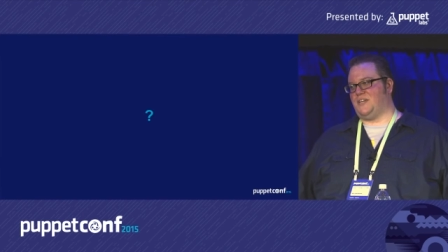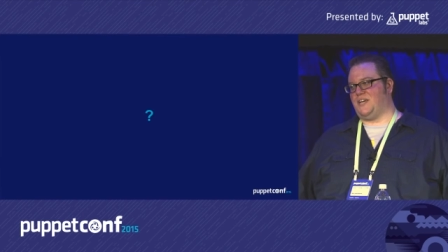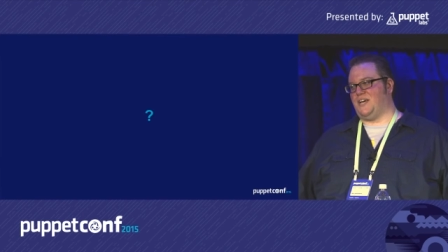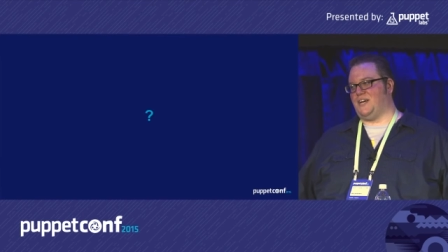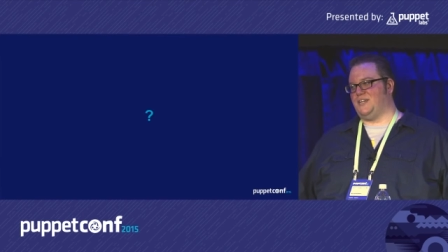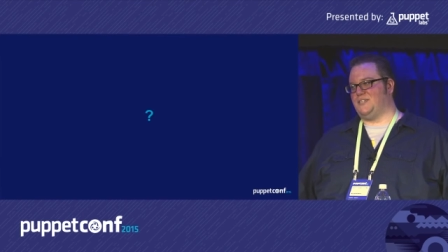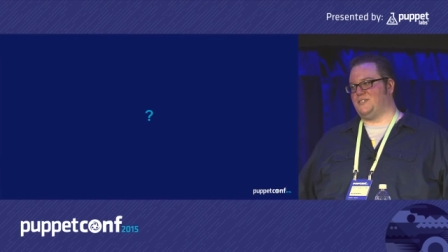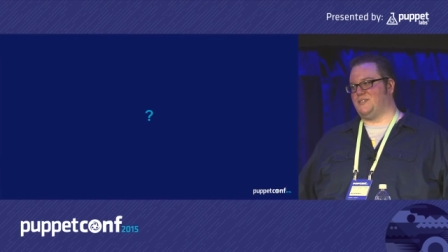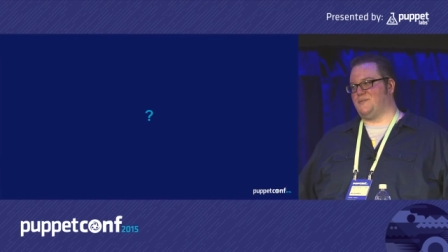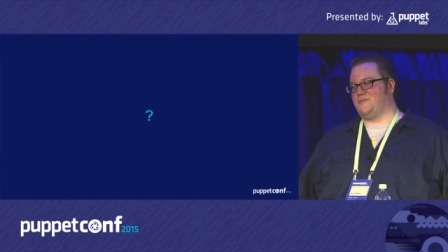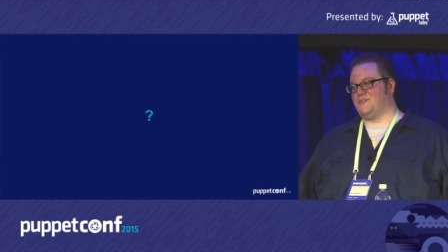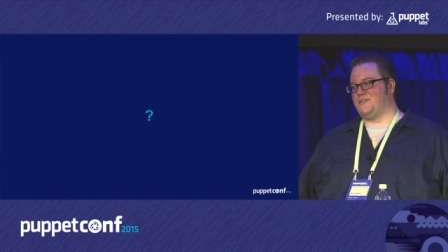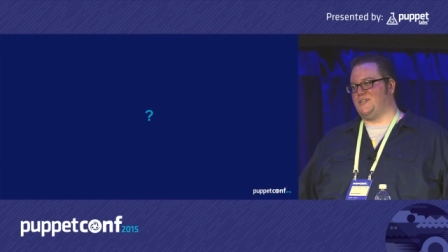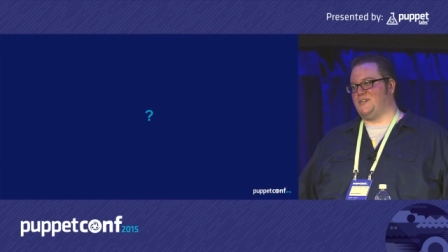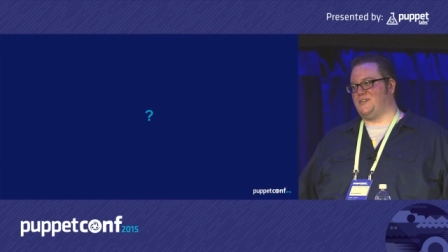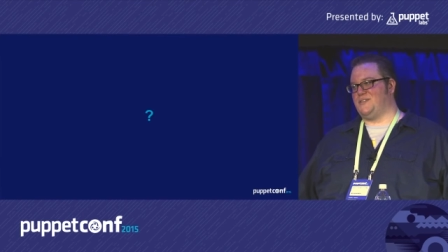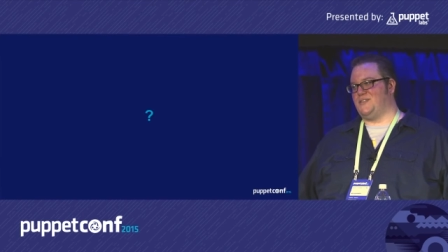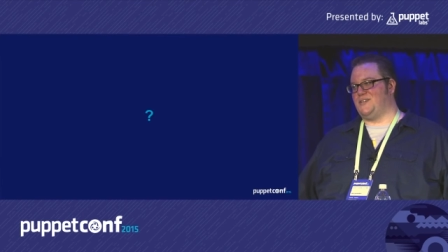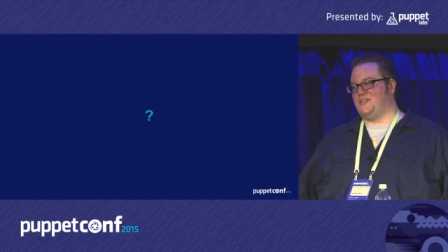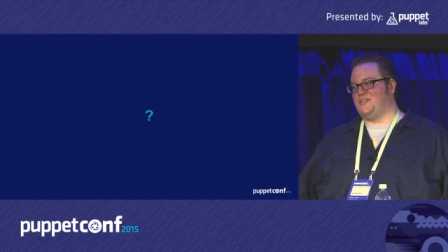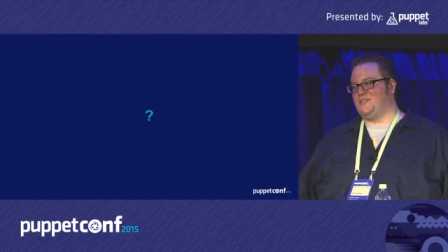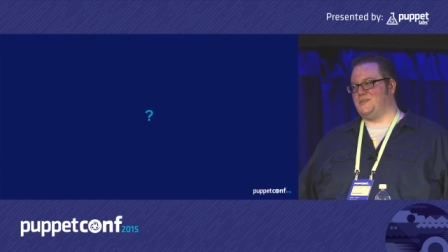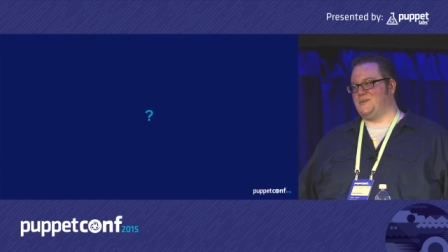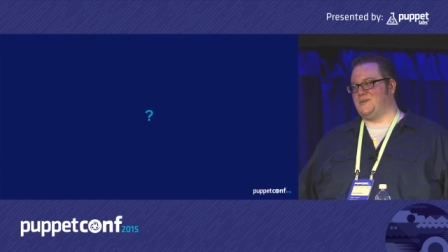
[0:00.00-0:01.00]
guys over there
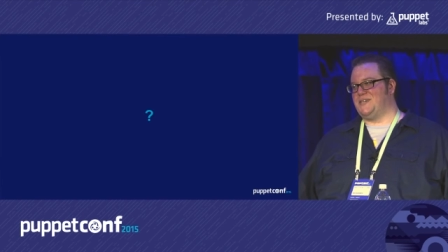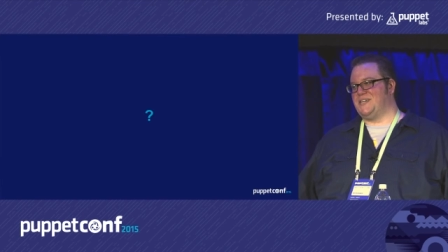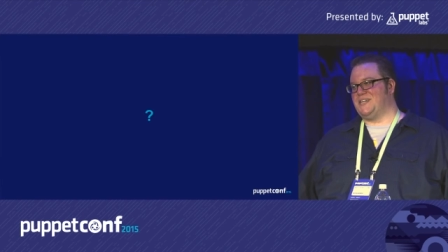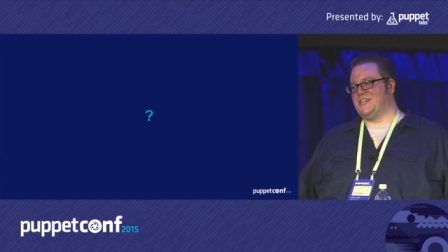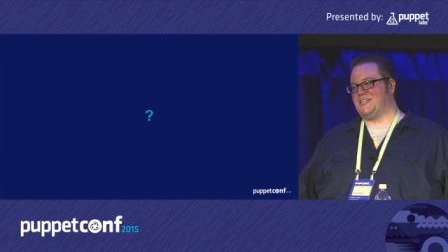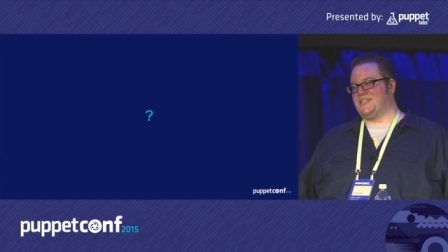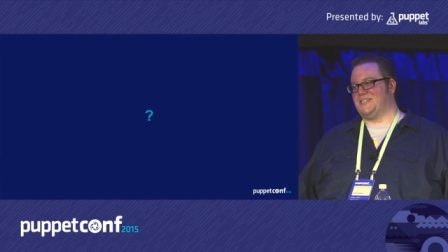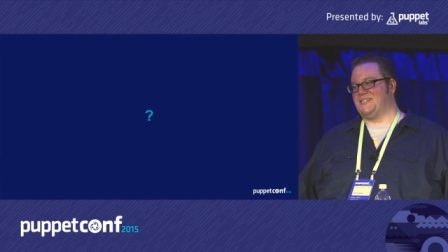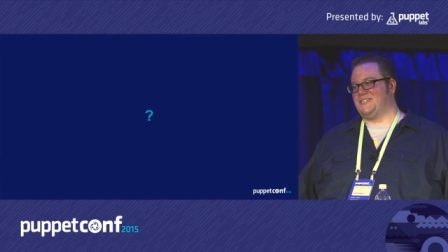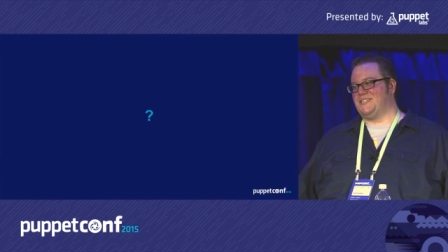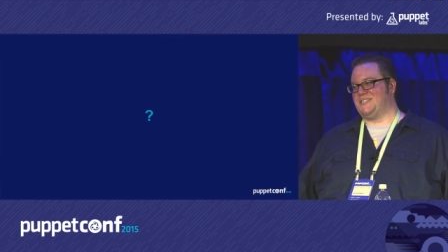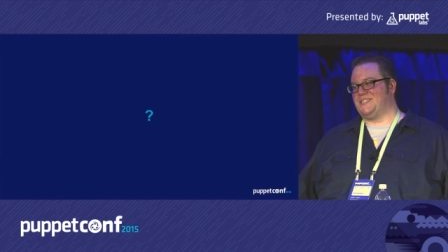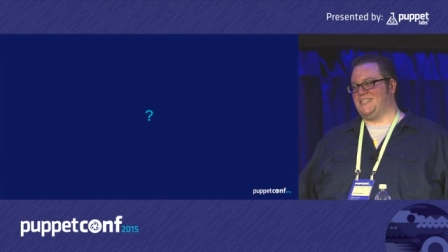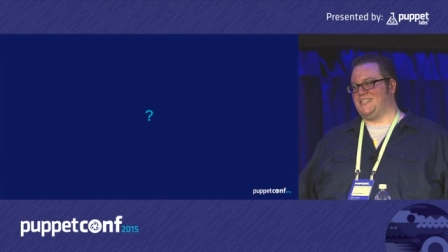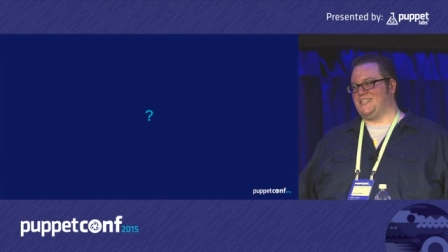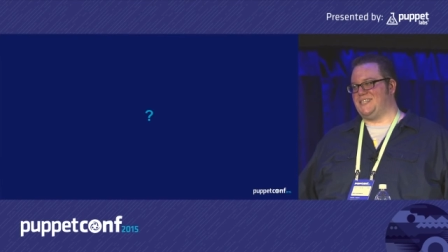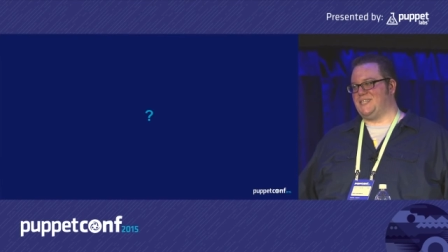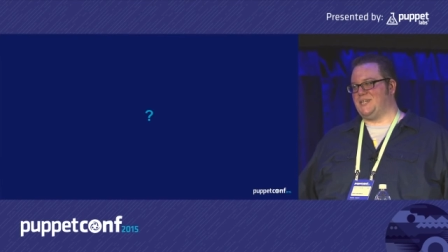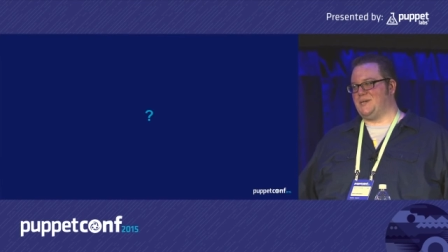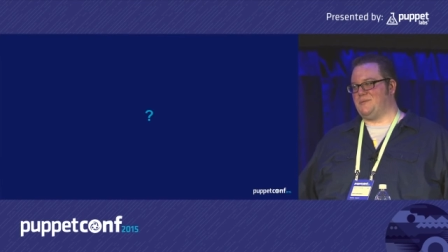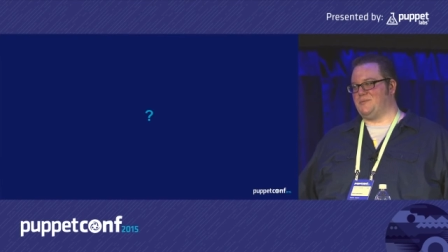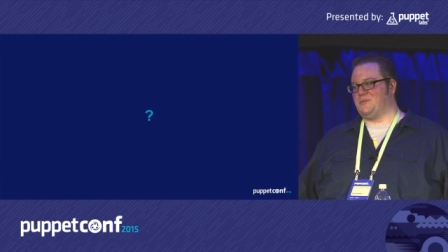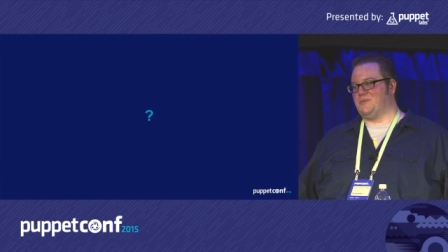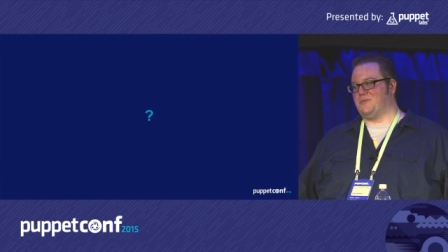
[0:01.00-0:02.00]
that are doing it because they
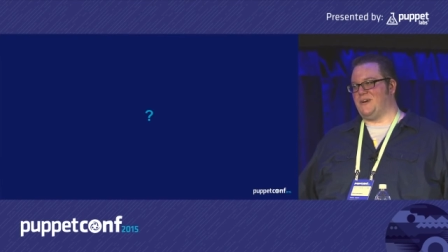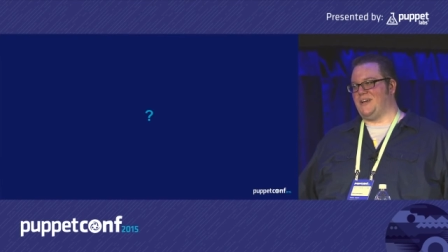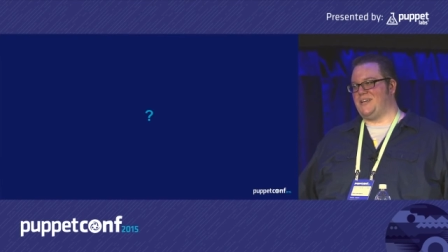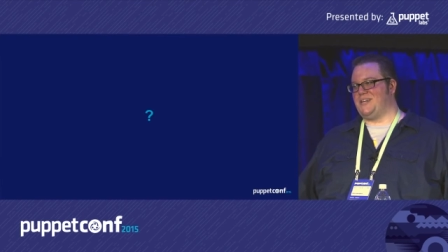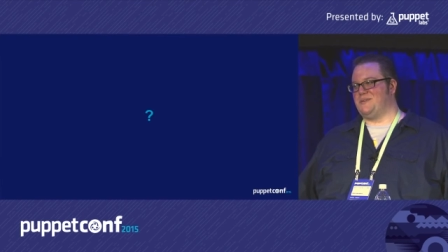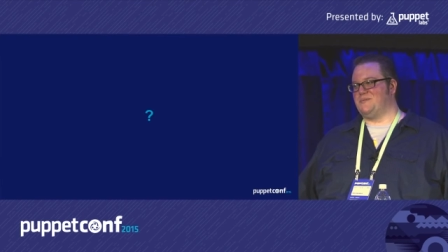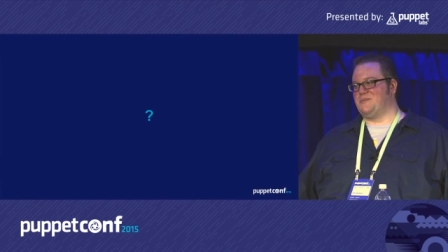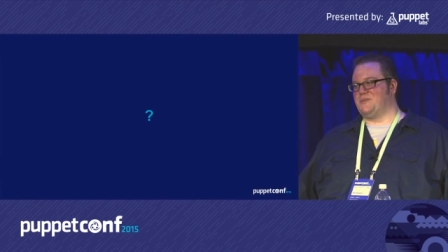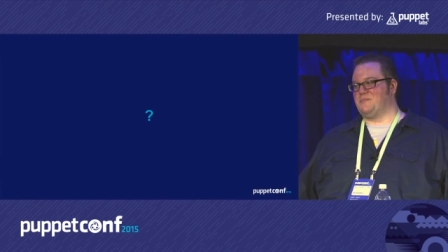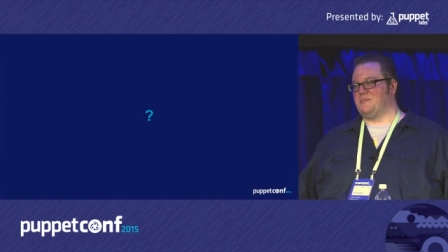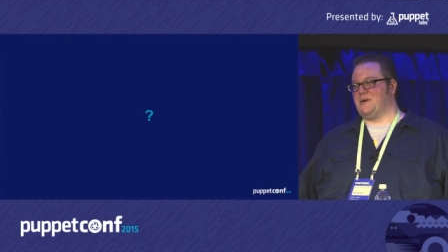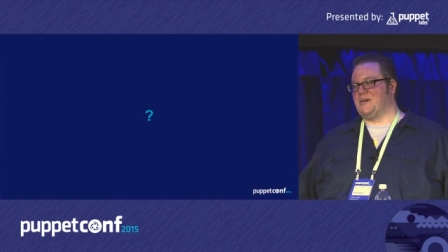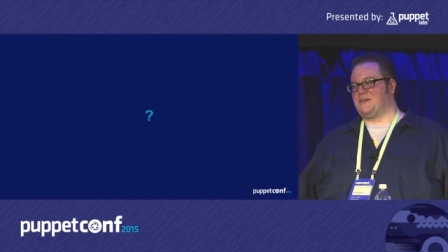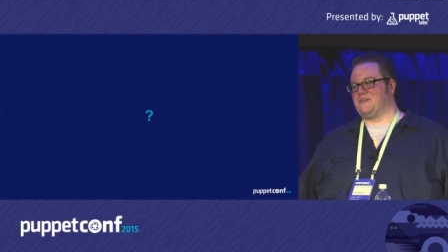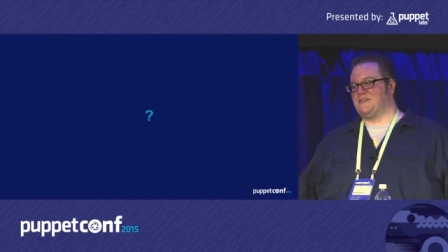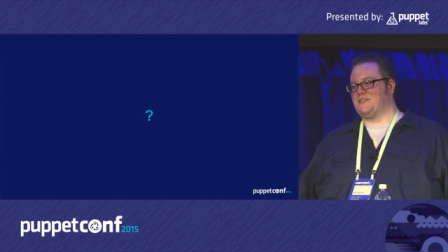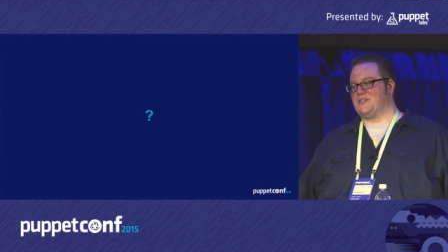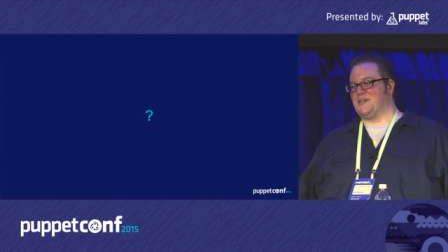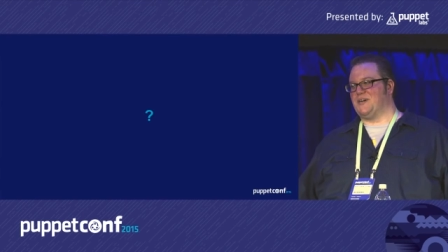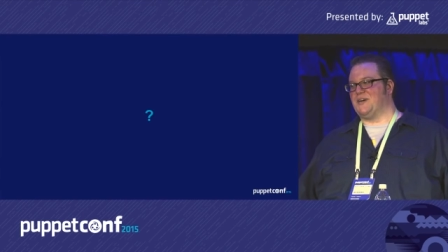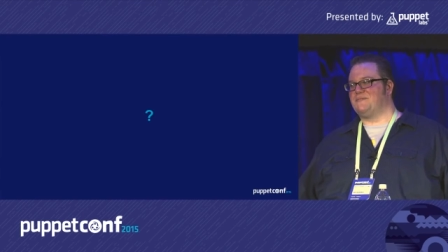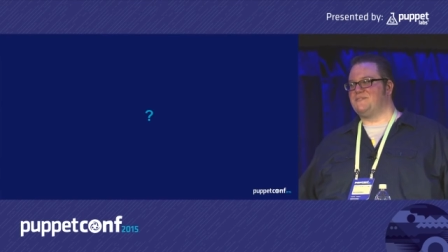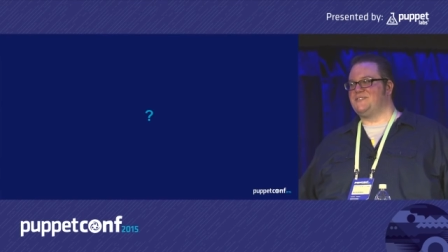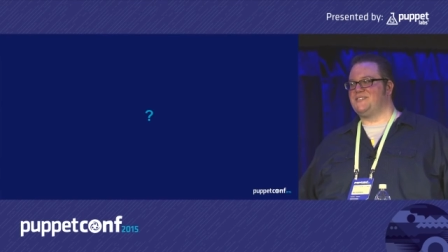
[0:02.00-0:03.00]
helped write it with
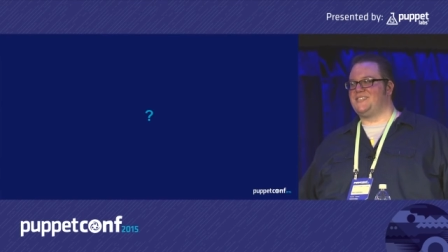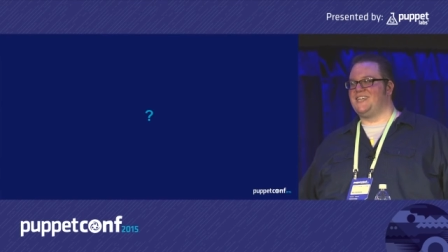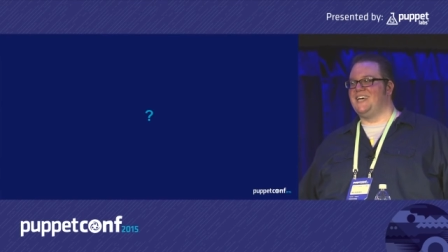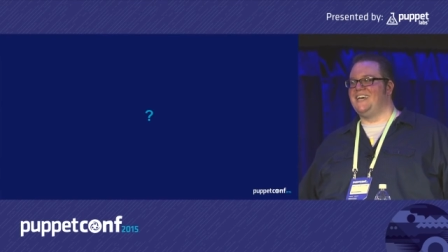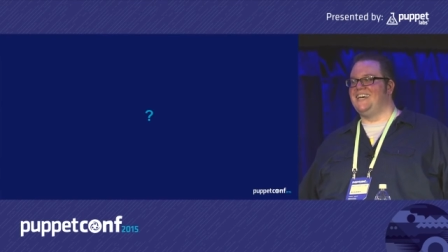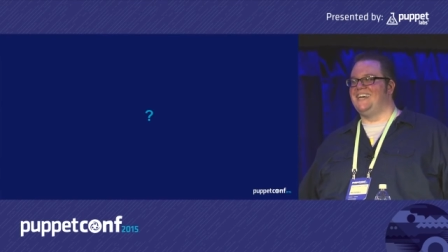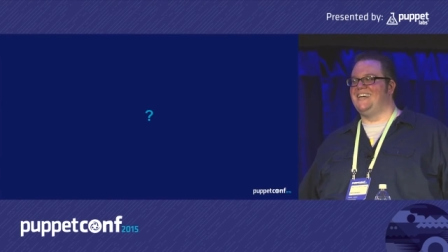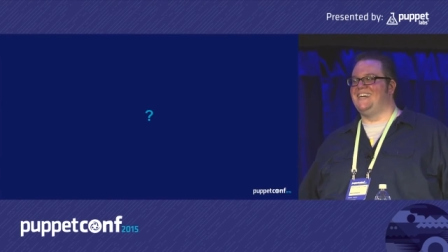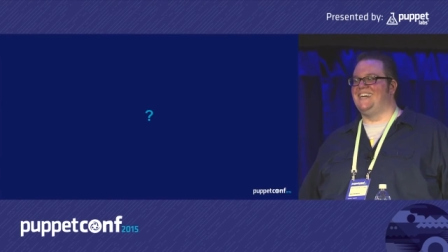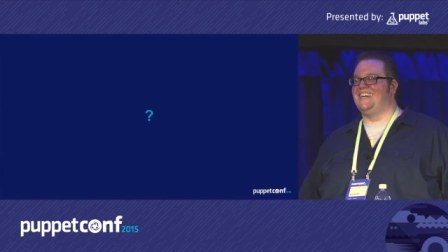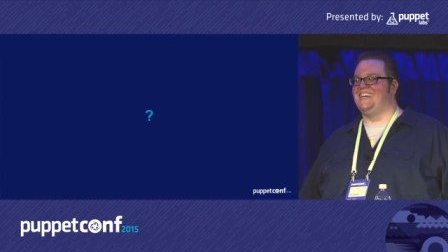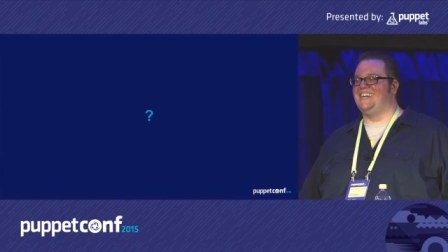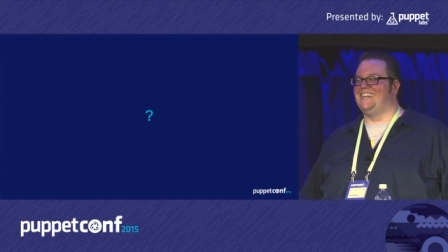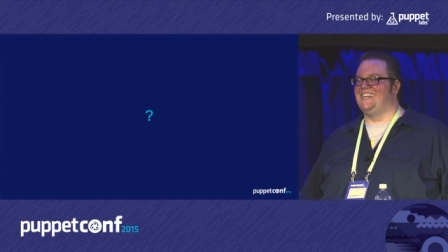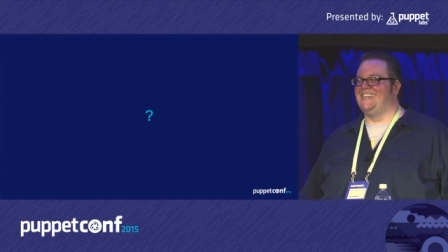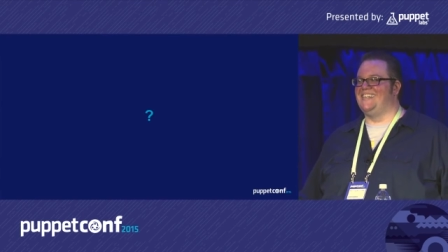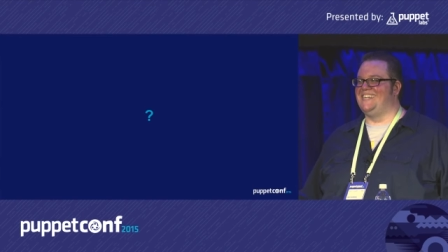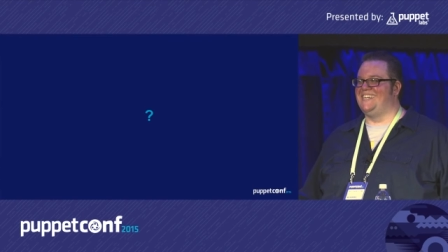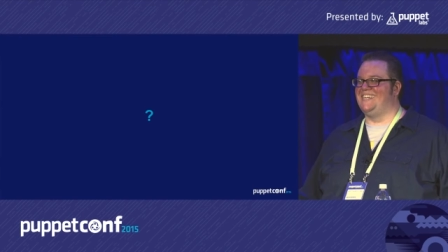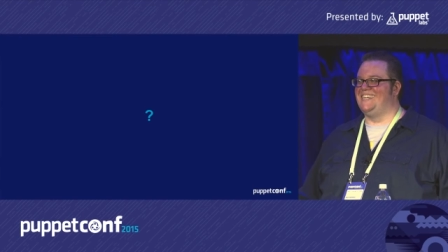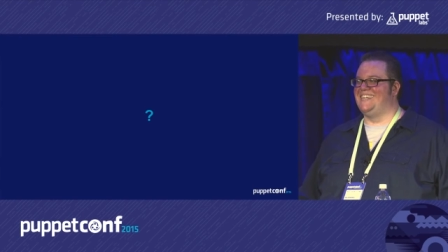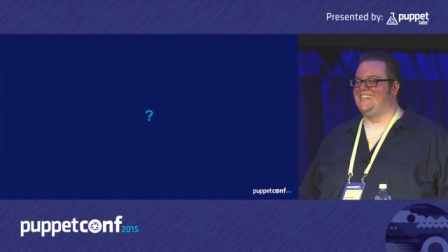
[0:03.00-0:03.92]
Microsoft.